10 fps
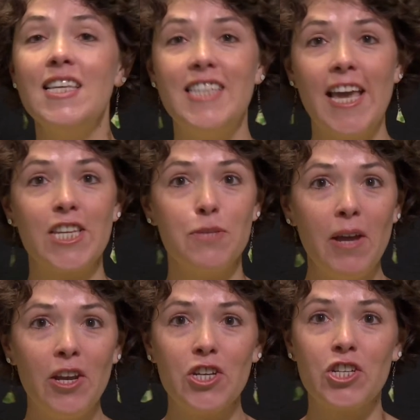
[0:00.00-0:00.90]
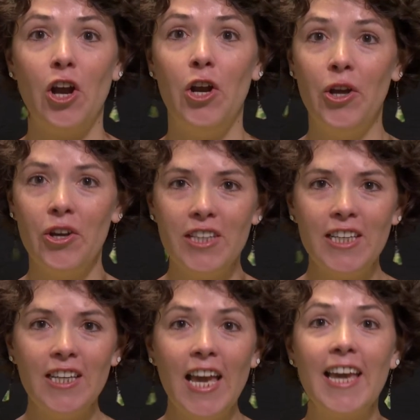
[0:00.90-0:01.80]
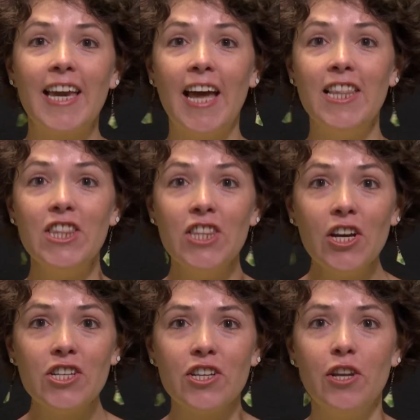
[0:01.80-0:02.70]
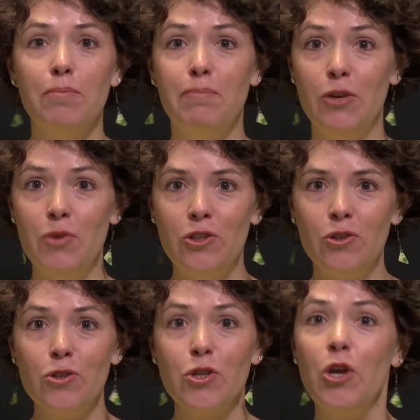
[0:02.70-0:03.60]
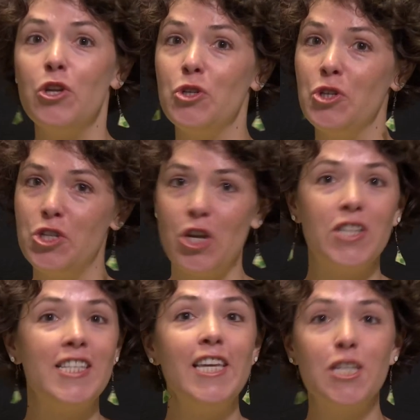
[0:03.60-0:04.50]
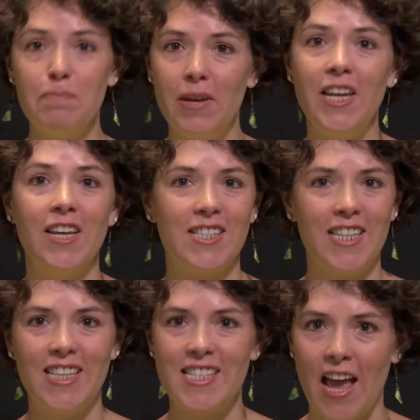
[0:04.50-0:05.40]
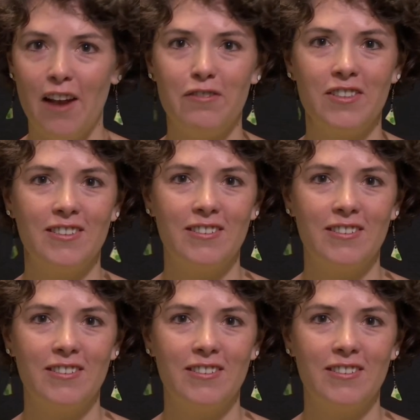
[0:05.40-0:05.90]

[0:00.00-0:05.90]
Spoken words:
the experiential learning cannot be reduced to just experience itself.